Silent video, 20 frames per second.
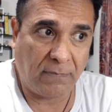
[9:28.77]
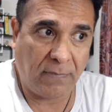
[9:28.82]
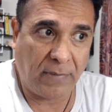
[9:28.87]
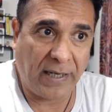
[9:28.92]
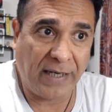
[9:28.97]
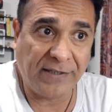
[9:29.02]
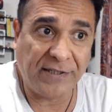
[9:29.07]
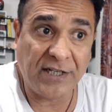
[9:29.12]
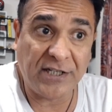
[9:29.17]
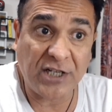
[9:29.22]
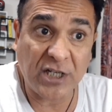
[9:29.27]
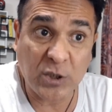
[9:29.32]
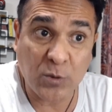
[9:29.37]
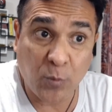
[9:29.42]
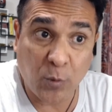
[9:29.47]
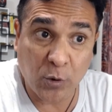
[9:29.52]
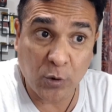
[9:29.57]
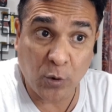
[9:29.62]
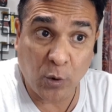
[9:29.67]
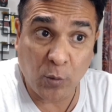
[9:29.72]
and they just
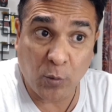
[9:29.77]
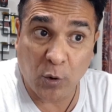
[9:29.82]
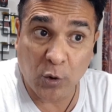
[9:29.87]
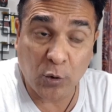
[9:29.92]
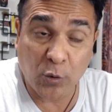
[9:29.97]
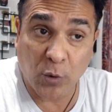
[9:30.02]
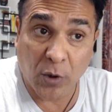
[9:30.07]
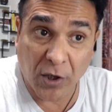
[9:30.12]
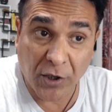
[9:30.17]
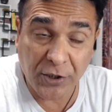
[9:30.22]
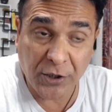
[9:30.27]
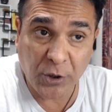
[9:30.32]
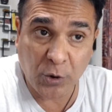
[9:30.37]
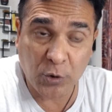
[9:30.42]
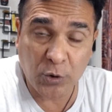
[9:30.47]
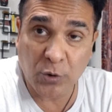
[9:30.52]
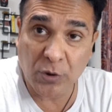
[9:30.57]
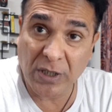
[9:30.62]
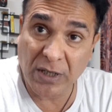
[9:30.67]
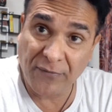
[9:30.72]
don't want to hurt you,
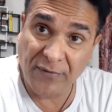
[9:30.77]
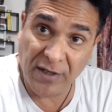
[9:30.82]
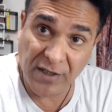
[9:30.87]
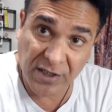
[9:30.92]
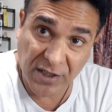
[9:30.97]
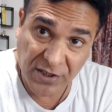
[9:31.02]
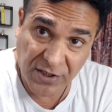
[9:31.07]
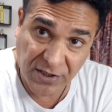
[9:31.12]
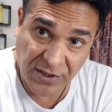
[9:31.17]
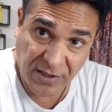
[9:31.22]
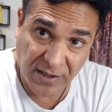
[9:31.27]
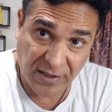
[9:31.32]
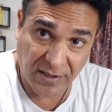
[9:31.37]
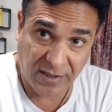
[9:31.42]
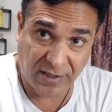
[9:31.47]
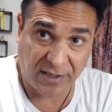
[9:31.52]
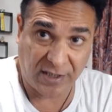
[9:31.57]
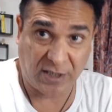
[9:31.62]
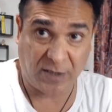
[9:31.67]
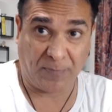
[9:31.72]
so they will just
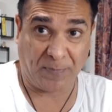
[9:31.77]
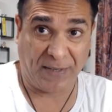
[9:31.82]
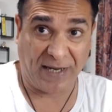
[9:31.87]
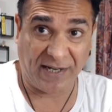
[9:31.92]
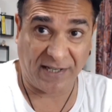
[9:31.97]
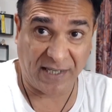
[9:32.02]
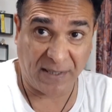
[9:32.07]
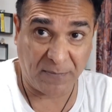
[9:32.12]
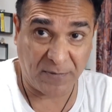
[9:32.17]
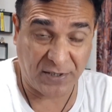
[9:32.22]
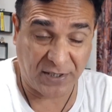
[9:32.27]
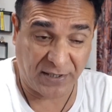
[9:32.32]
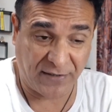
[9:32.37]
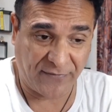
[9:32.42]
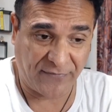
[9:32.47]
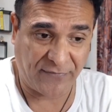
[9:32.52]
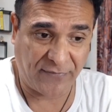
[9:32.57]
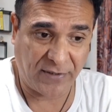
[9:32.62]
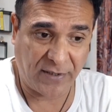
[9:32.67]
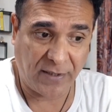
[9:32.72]
spare themselves.
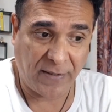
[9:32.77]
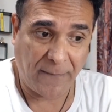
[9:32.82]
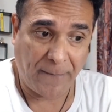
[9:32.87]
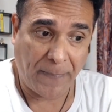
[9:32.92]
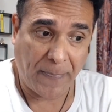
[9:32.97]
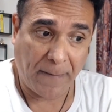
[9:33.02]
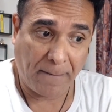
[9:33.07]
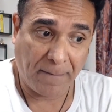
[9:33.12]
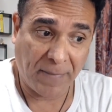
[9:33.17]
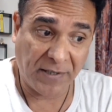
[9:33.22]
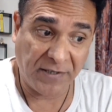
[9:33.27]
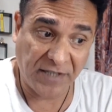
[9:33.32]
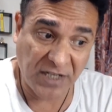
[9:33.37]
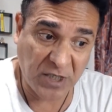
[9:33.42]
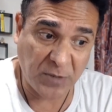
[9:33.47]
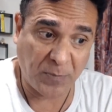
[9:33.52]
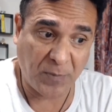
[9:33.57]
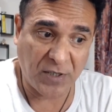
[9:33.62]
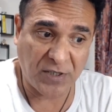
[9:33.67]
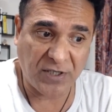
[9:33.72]
But this
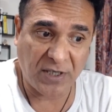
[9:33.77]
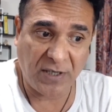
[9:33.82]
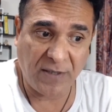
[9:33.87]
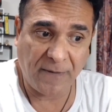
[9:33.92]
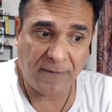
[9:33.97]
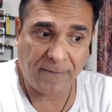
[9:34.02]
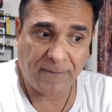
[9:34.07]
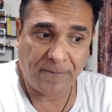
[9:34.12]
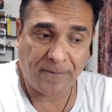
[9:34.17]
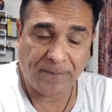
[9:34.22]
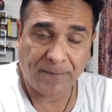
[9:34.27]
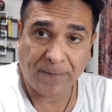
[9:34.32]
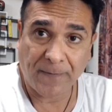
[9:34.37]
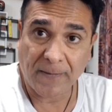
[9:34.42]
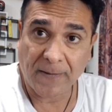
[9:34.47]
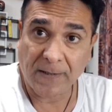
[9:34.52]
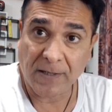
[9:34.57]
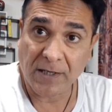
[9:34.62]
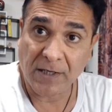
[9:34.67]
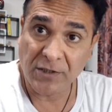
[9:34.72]
person,
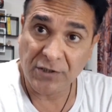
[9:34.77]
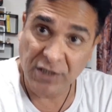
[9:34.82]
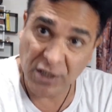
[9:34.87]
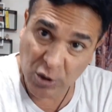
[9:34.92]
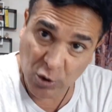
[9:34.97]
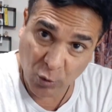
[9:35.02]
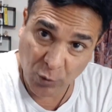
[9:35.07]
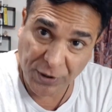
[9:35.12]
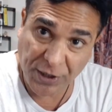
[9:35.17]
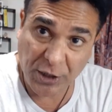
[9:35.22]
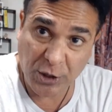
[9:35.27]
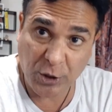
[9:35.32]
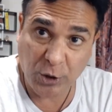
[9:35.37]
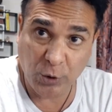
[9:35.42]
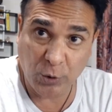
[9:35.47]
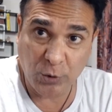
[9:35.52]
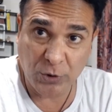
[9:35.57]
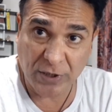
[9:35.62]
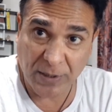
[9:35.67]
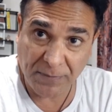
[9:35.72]
just to teach
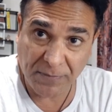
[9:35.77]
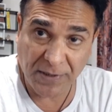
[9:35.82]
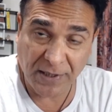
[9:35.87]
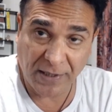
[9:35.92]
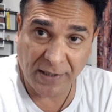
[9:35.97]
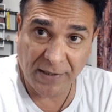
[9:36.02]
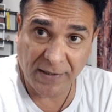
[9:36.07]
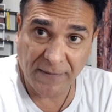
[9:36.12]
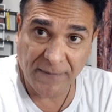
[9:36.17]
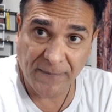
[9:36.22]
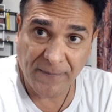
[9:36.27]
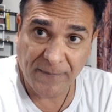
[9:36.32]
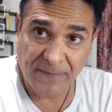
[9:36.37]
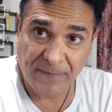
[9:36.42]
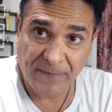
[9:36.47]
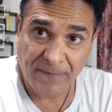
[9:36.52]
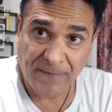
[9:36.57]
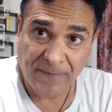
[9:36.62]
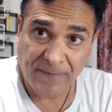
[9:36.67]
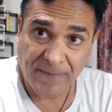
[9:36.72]
you something,
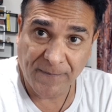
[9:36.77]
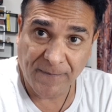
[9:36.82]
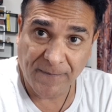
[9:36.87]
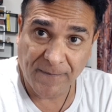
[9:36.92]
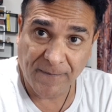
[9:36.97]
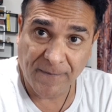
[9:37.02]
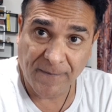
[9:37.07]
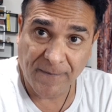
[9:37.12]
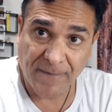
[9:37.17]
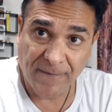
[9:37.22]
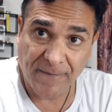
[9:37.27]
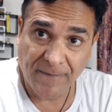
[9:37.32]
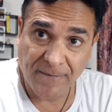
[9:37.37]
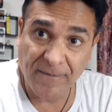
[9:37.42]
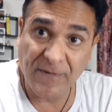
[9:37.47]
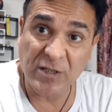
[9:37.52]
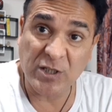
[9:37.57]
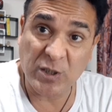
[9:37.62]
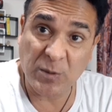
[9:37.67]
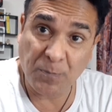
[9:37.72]

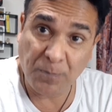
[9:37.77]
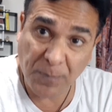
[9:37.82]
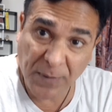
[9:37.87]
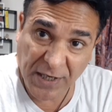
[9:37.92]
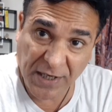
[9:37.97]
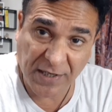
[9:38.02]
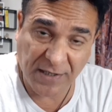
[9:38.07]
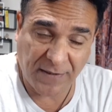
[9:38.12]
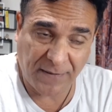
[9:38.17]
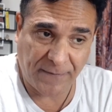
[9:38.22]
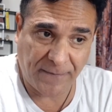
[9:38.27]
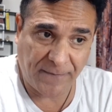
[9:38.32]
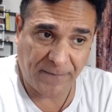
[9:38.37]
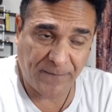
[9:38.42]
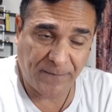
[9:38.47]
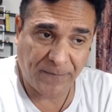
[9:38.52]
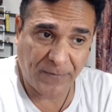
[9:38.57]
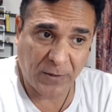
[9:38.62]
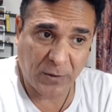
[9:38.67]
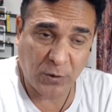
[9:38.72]
will speak
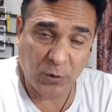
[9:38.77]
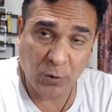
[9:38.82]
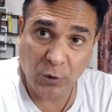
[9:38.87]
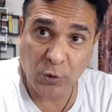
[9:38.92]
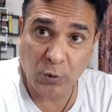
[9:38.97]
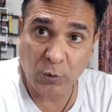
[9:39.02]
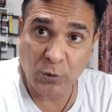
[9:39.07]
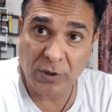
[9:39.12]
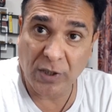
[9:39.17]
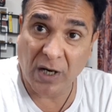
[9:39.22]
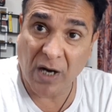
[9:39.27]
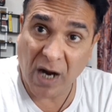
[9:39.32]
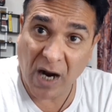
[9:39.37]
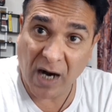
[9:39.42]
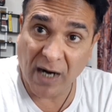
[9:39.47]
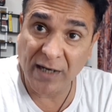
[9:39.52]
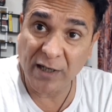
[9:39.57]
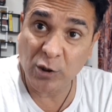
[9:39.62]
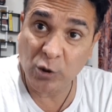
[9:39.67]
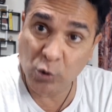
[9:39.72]
to you the
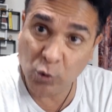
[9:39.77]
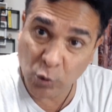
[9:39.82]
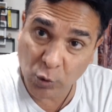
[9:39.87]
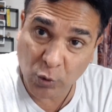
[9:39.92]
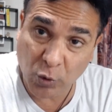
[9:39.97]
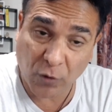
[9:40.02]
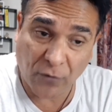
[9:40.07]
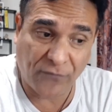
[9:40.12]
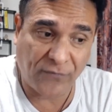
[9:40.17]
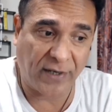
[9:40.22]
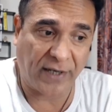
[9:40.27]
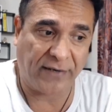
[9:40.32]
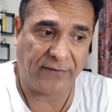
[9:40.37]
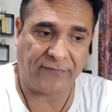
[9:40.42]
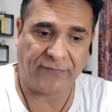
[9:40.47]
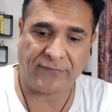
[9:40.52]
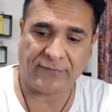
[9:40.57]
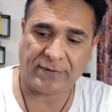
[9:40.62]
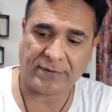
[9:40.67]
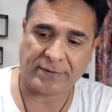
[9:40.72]
hard truth of life.